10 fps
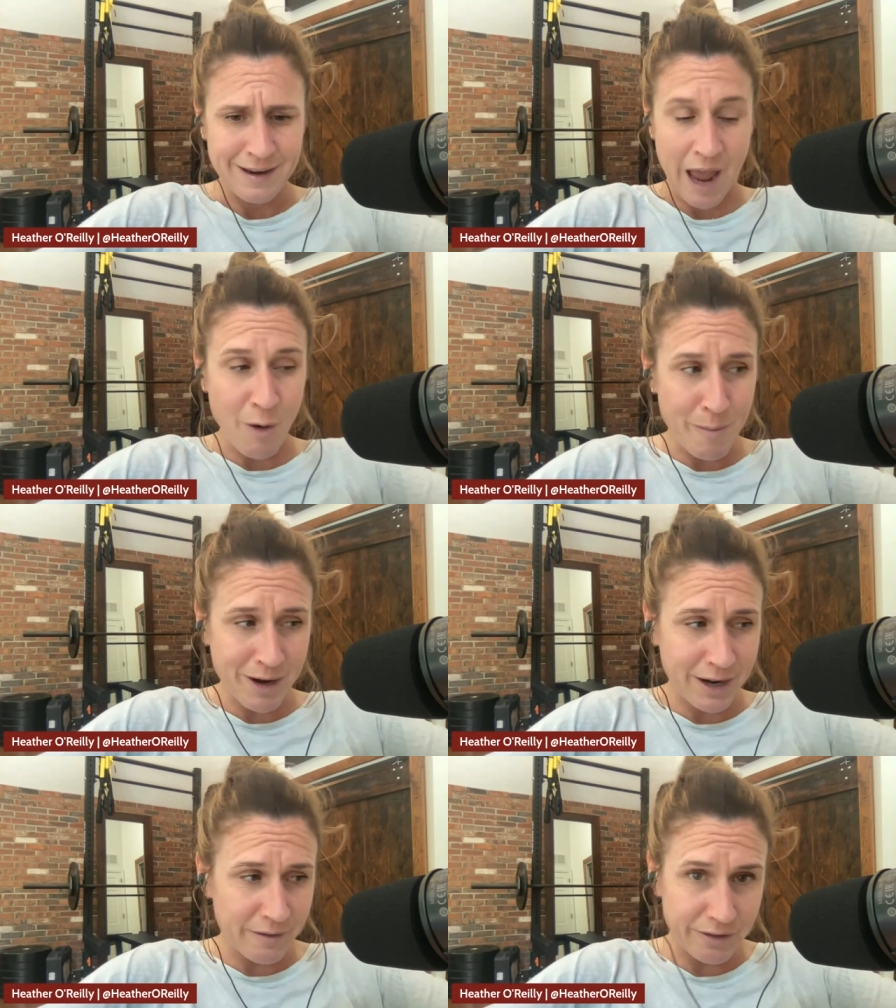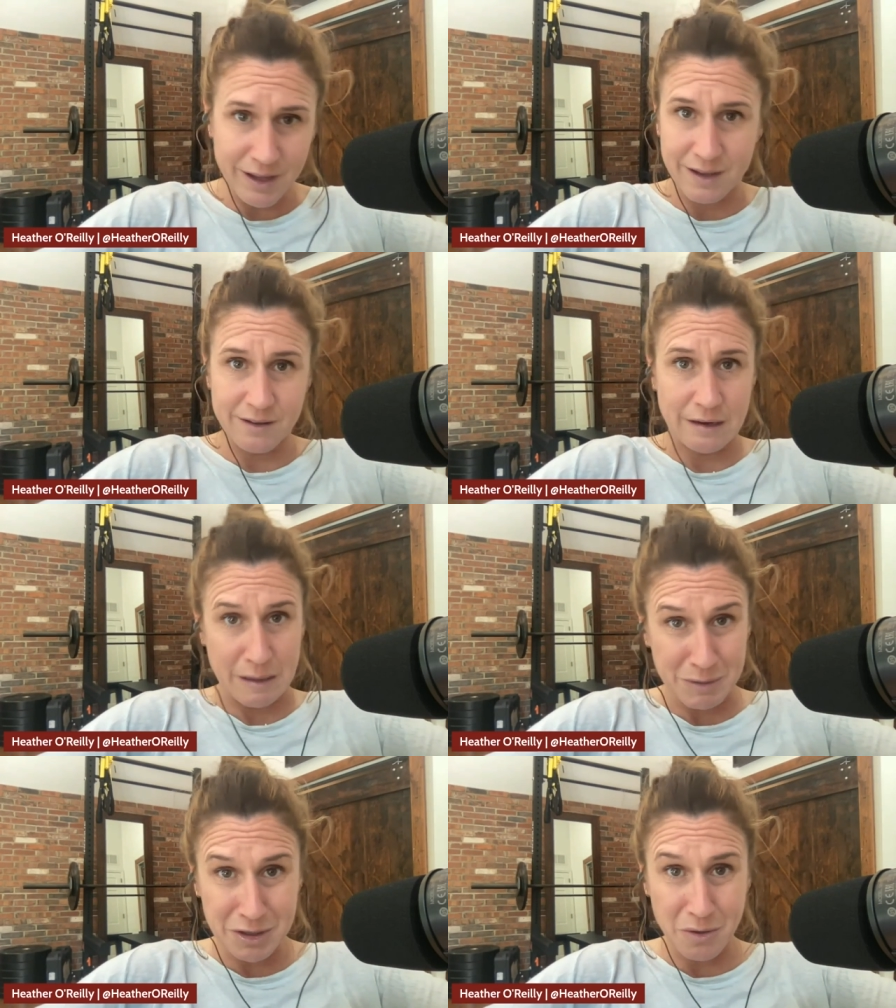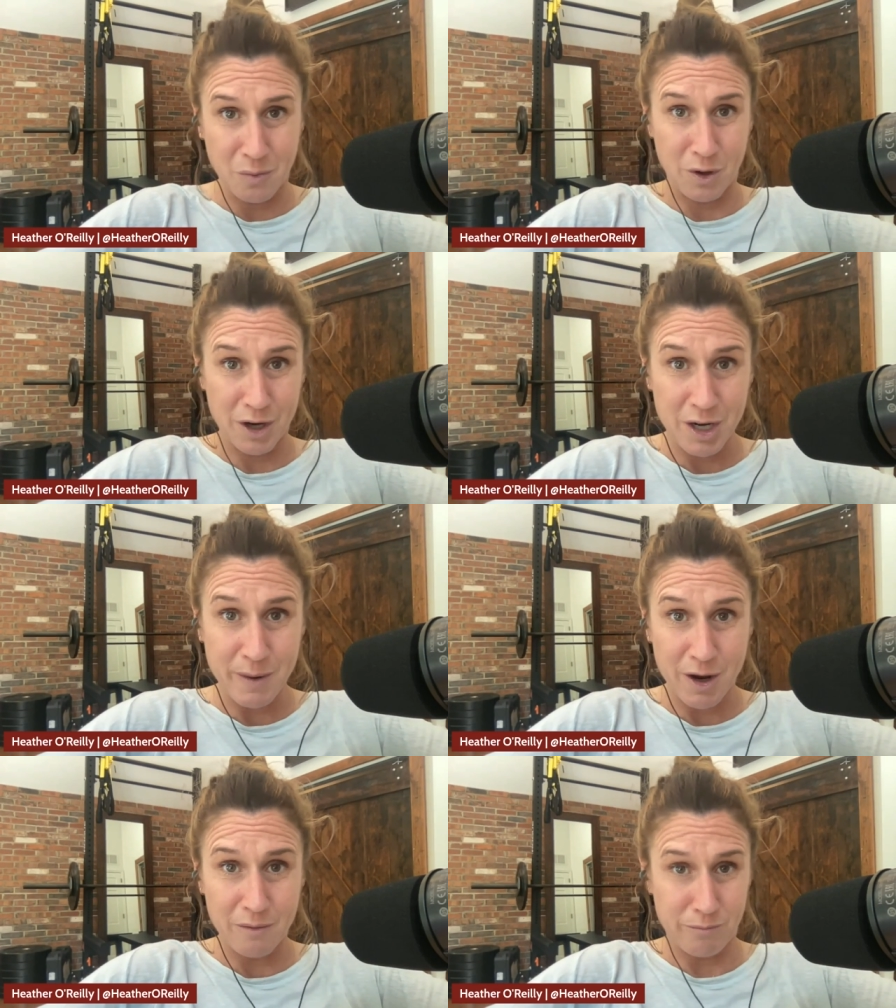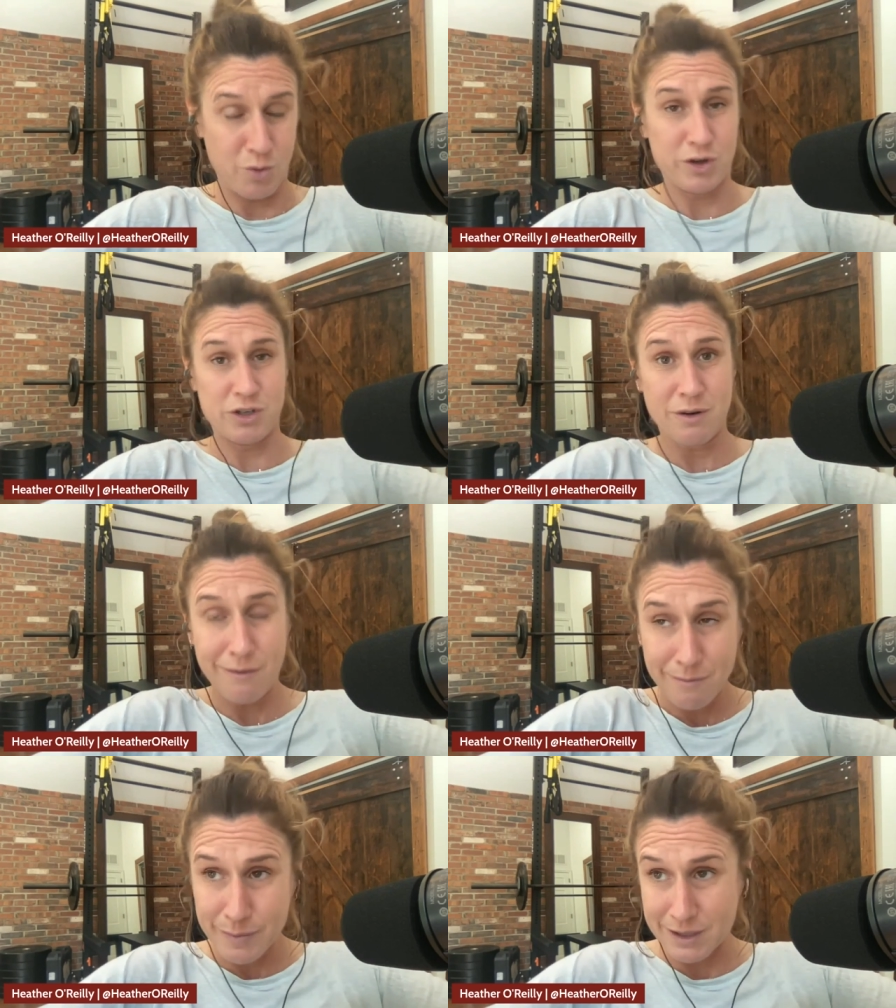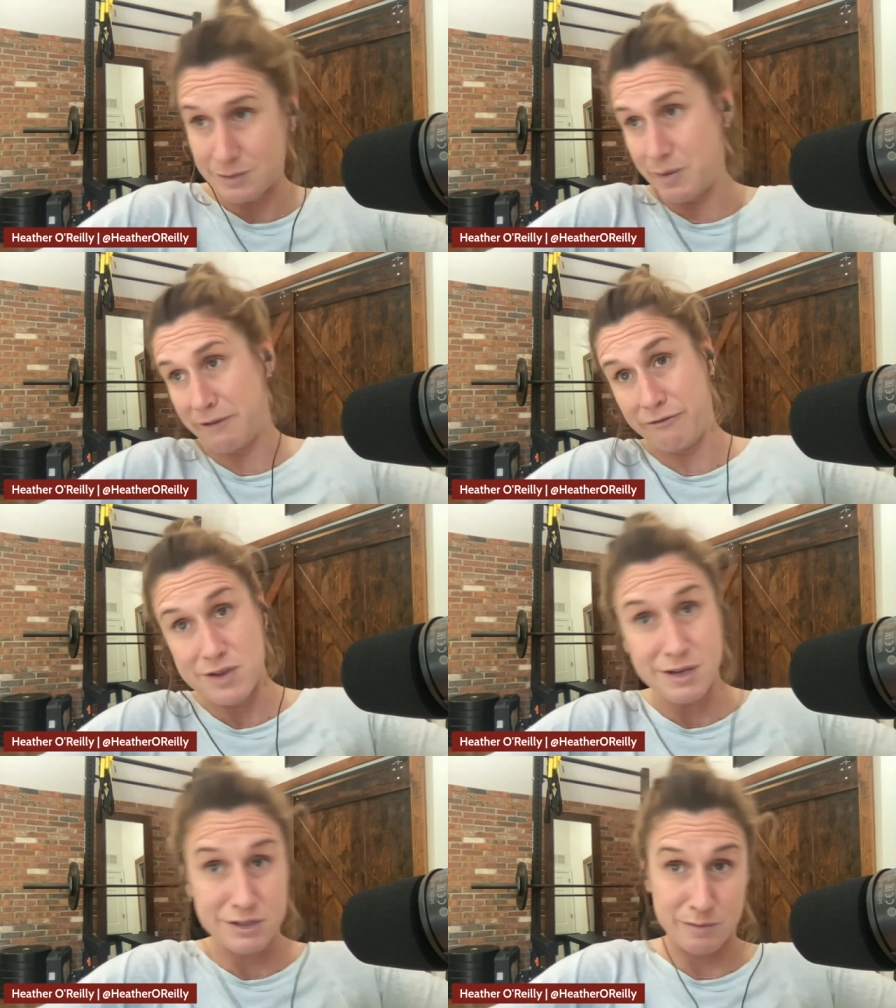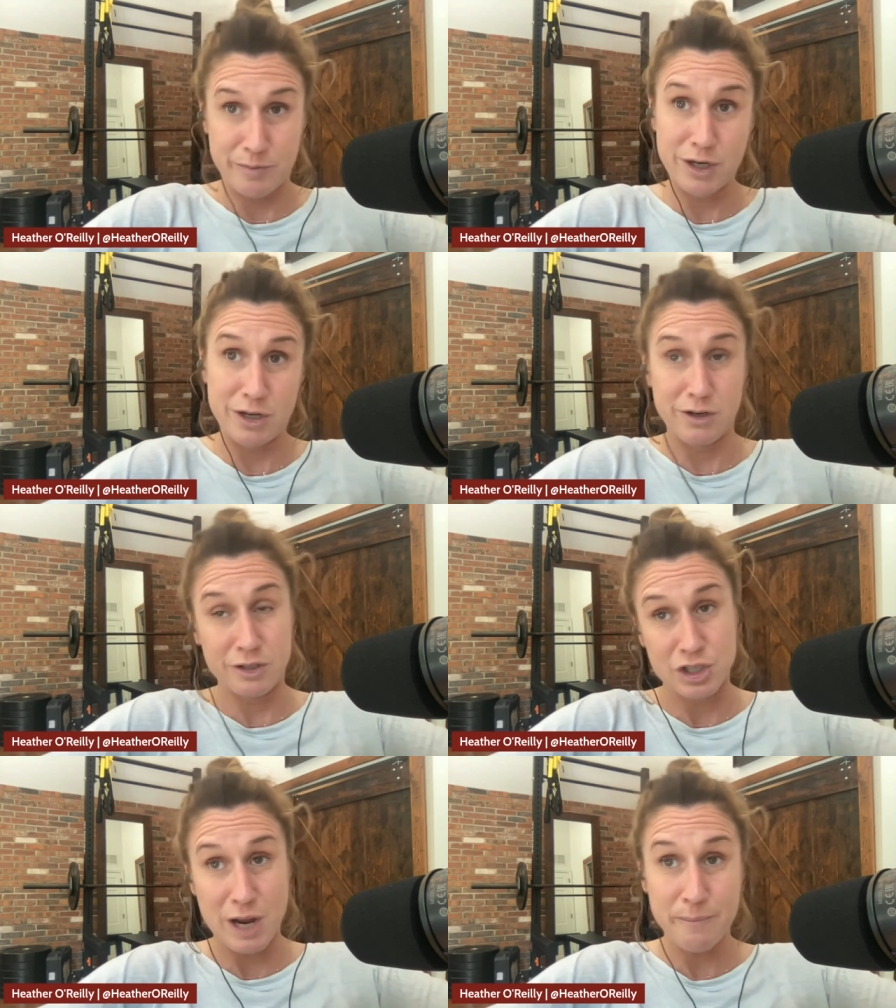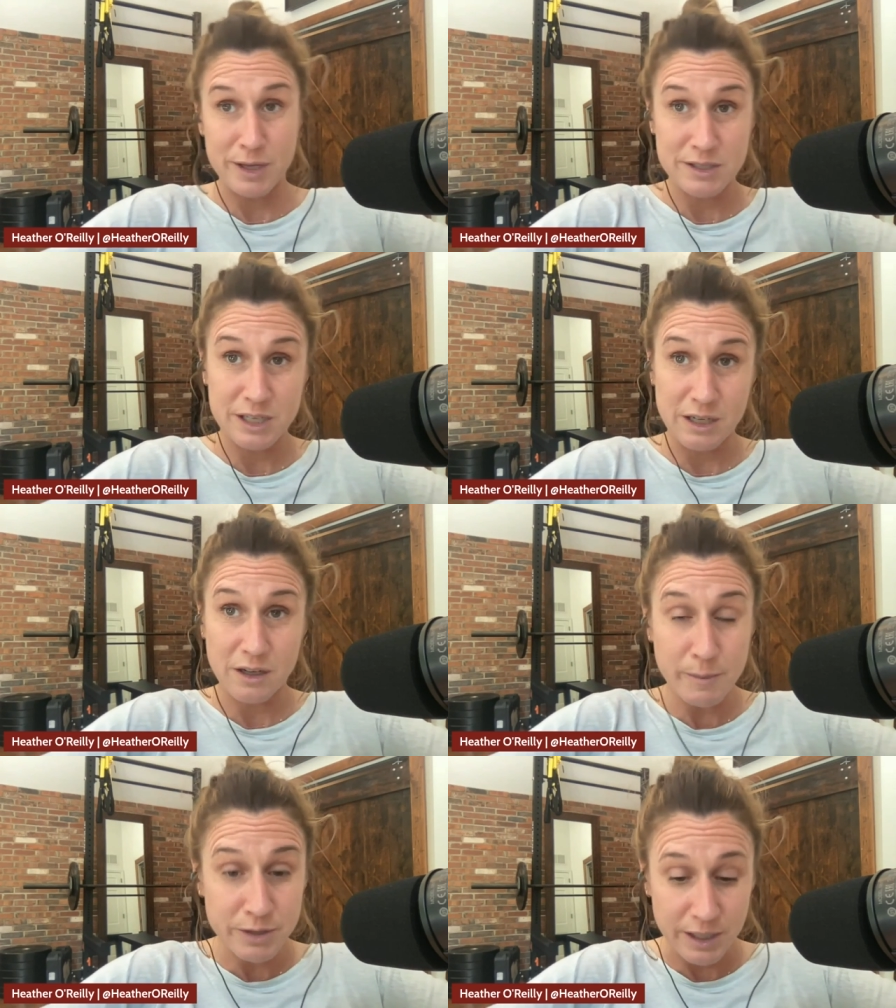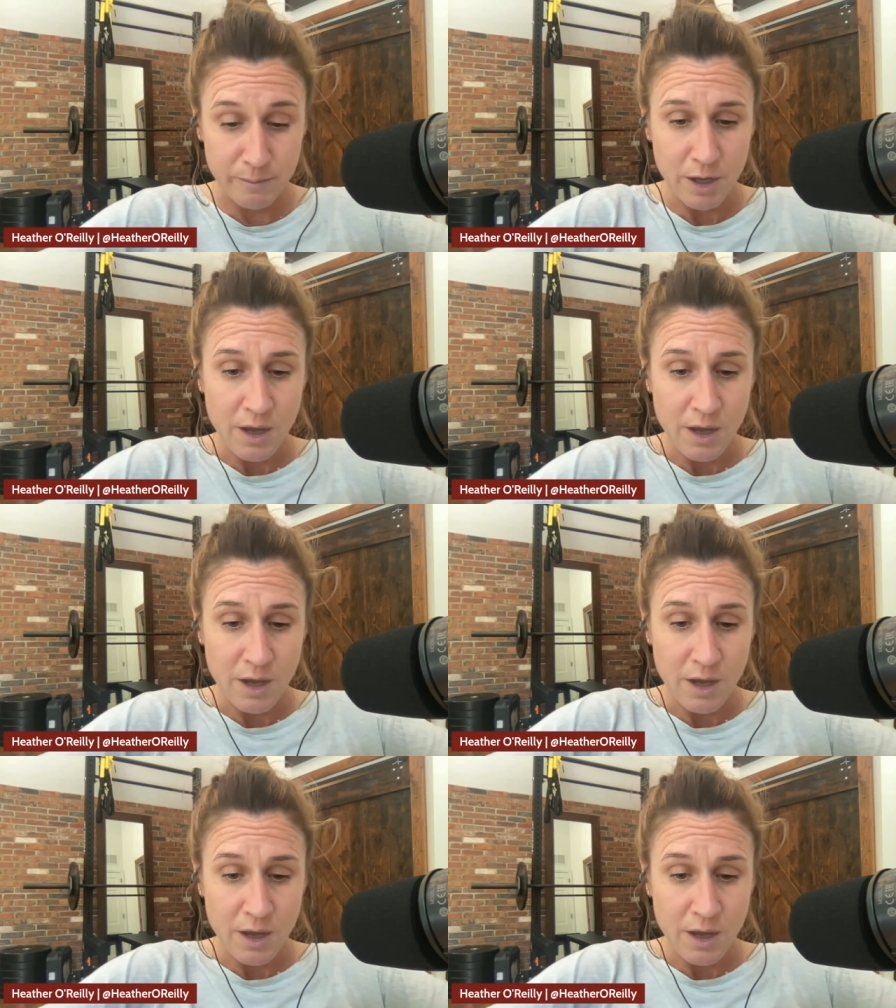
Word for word: Now I'm kind of like, I'm a little worried about Portugal because Benfica is a pretty good Champions League club team.